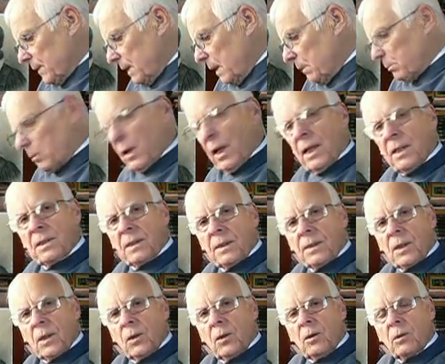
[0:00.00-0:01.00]
He prays
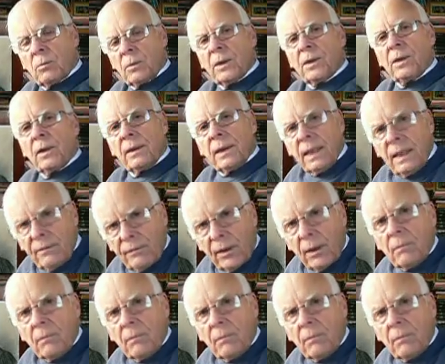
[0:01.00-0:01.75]
that the Lord will not leave